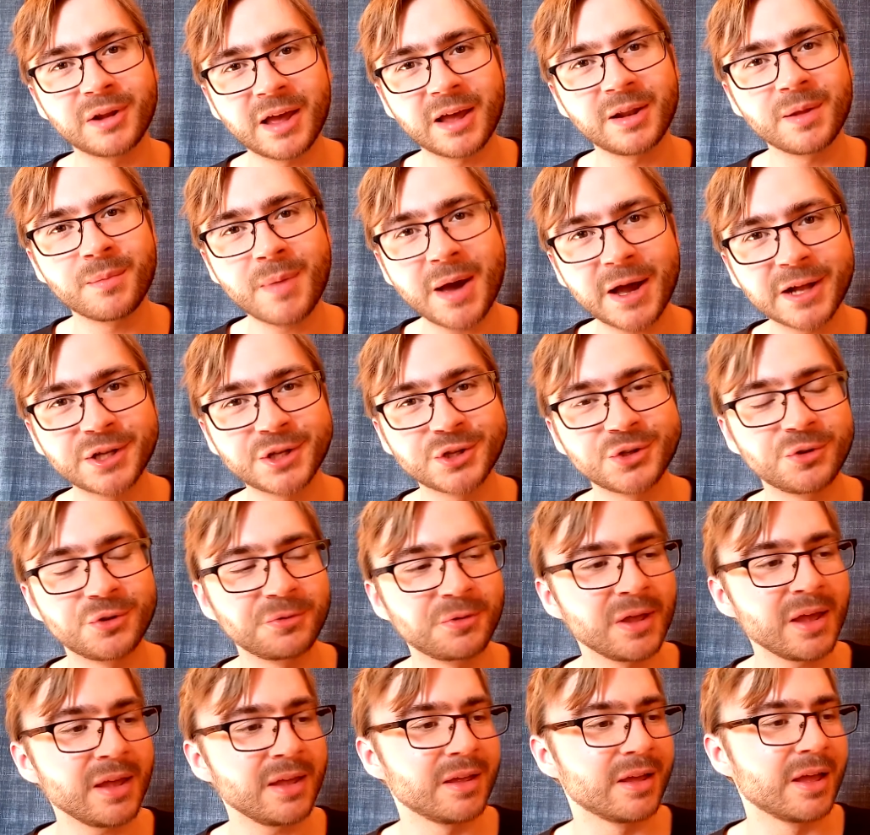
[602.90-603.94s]
can imagine
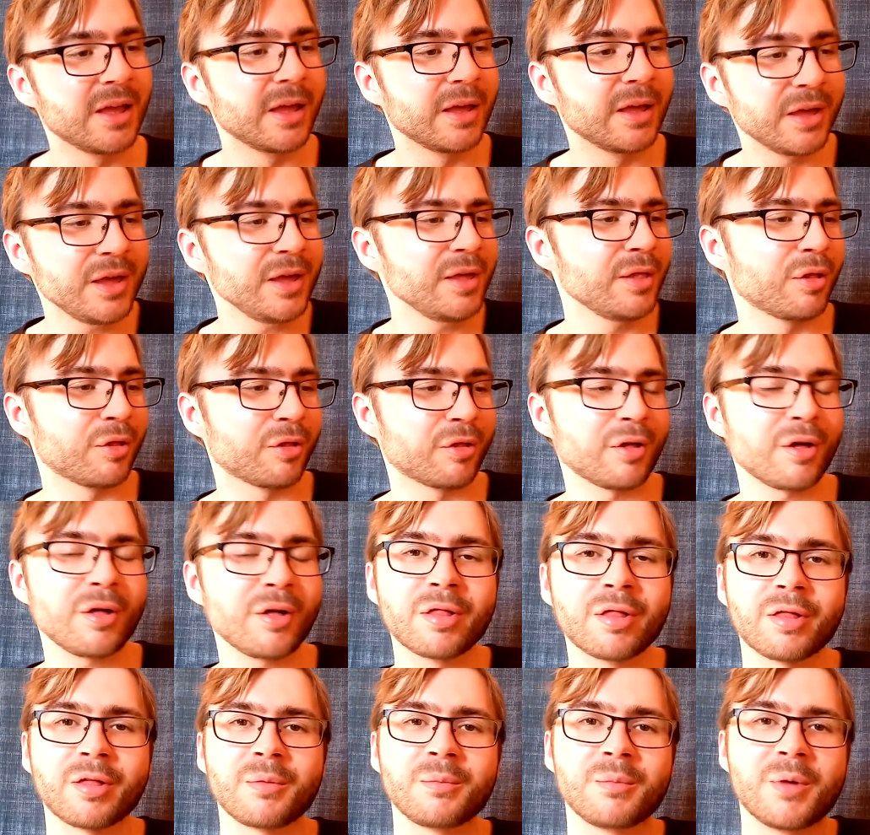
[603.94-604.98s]
today is
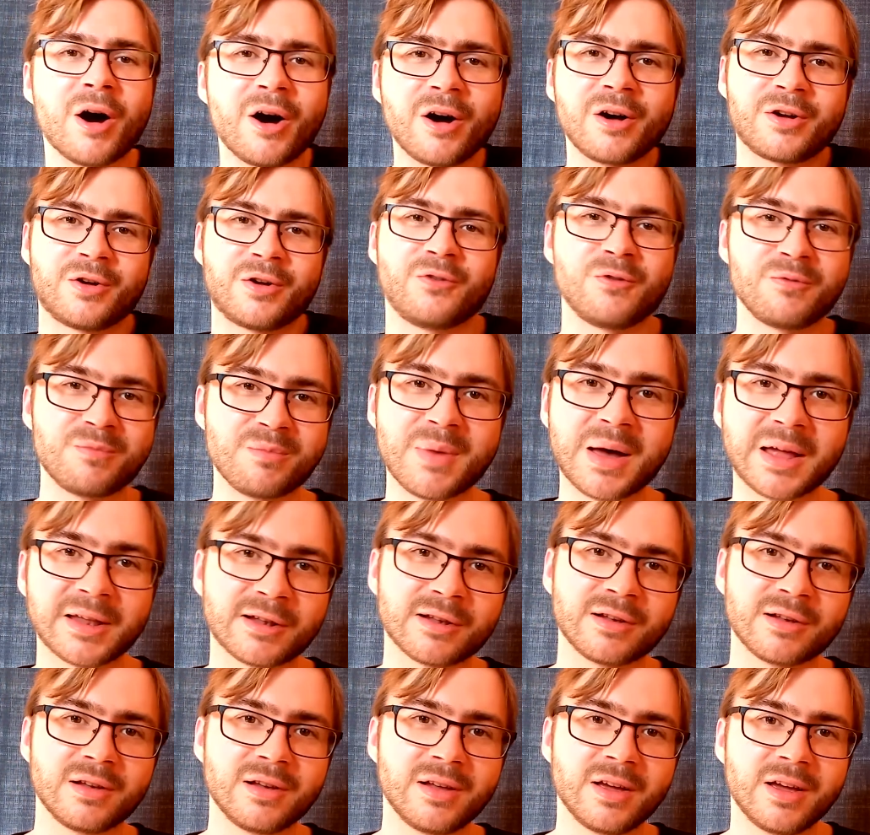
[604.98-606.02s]
just some hunk of
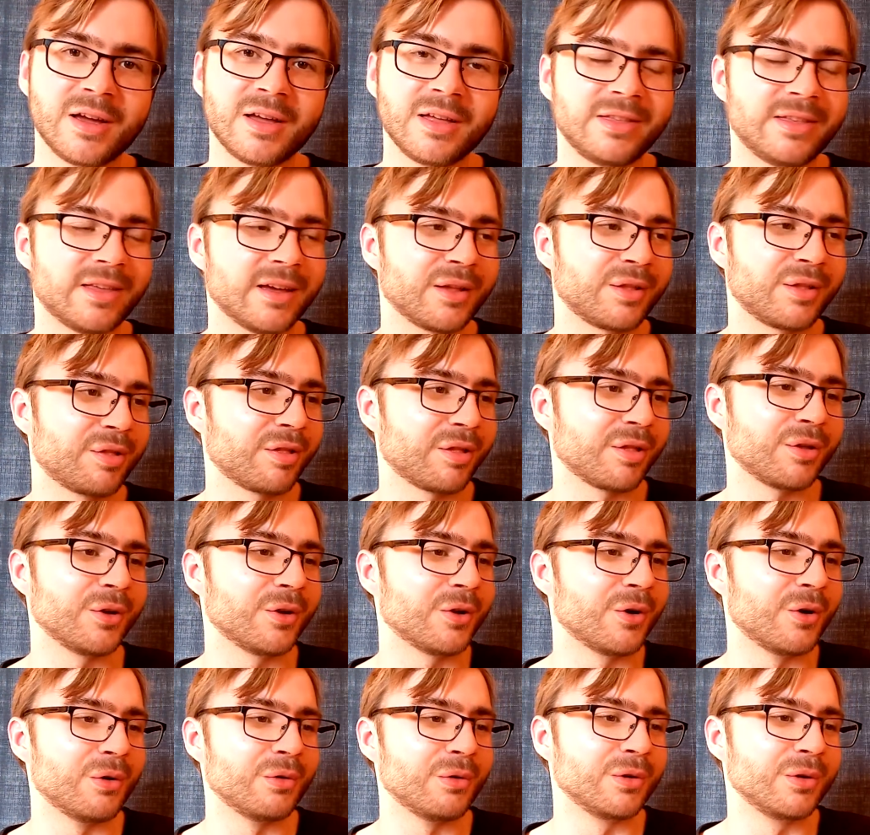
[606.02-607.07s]
metal that, you
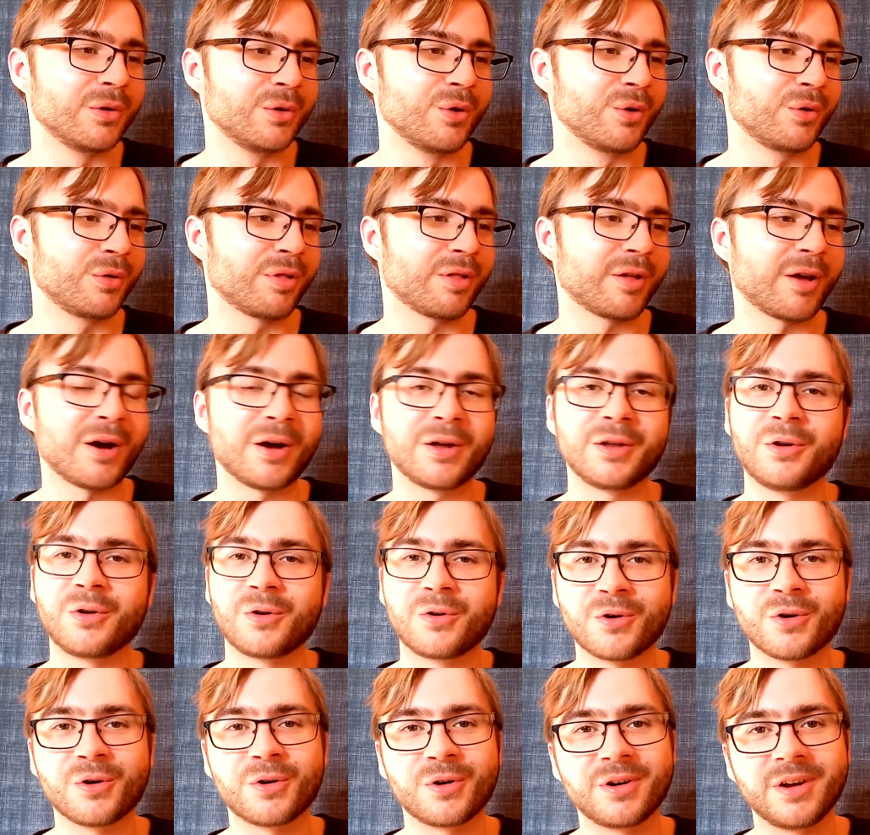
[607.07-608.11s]
know, looks kind of
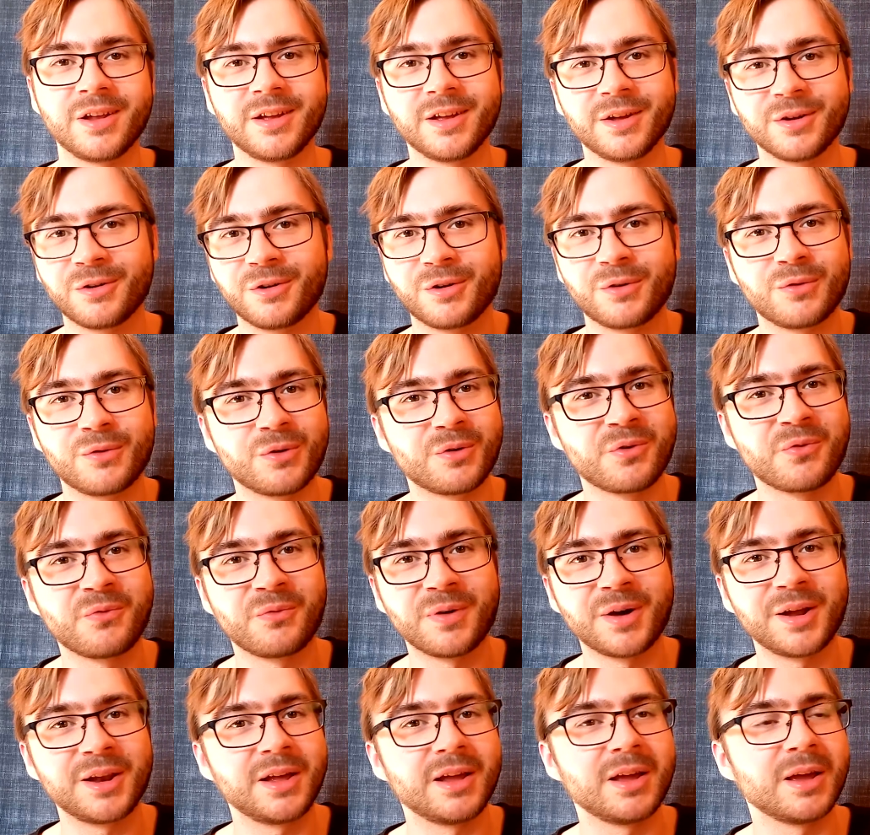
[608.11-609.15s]
corny or, or
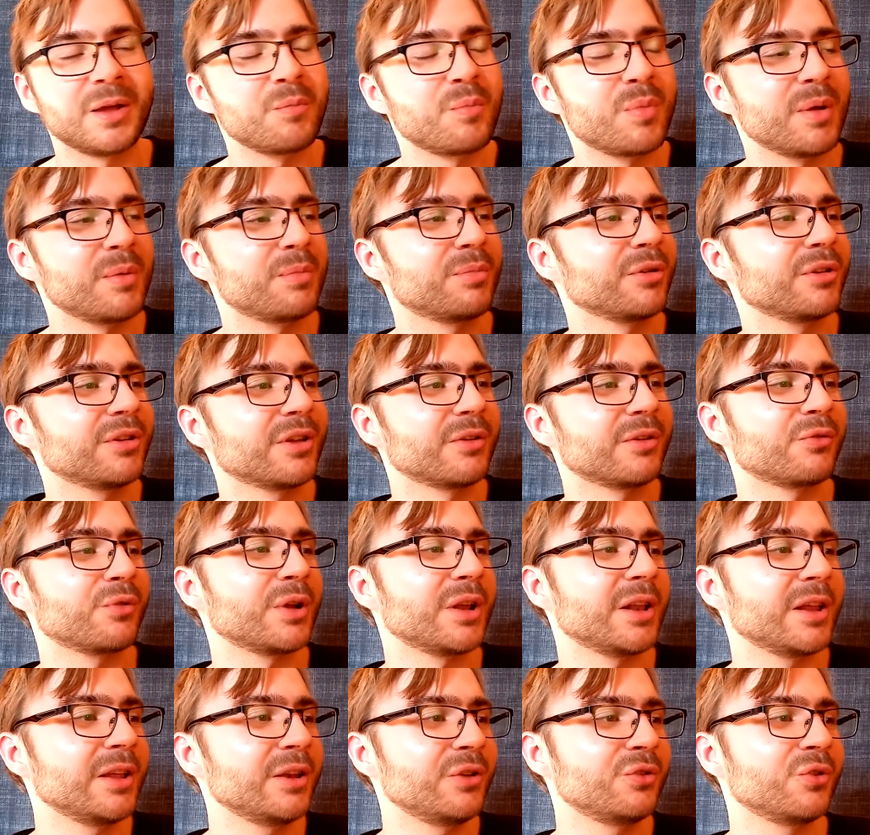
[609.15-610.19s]
funny and people not
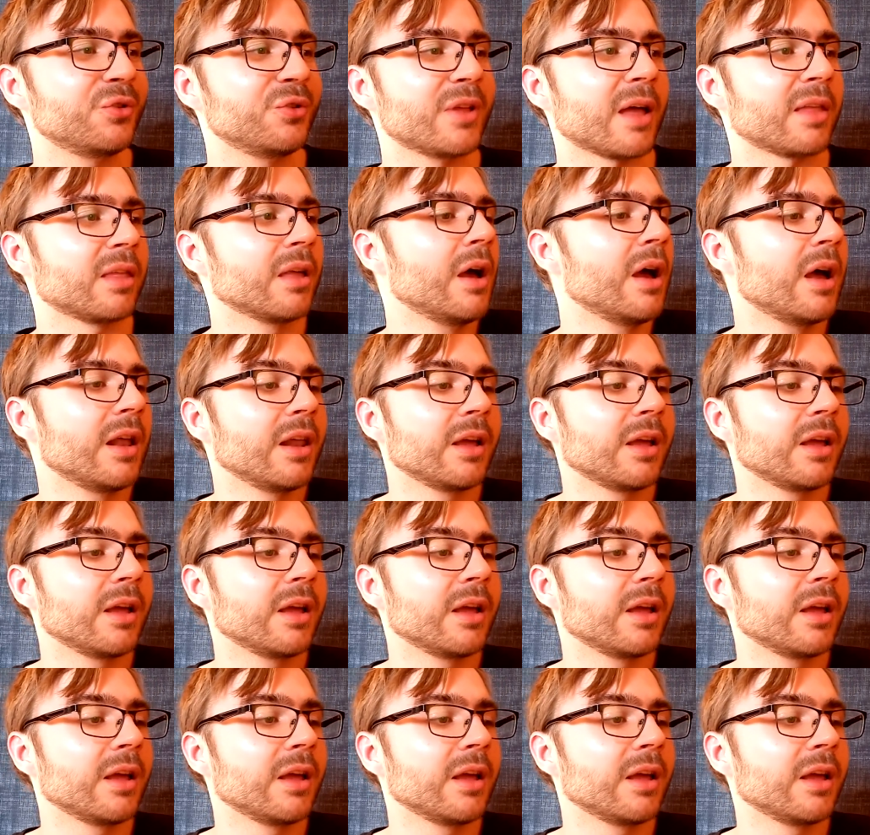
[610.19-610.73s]
really into that.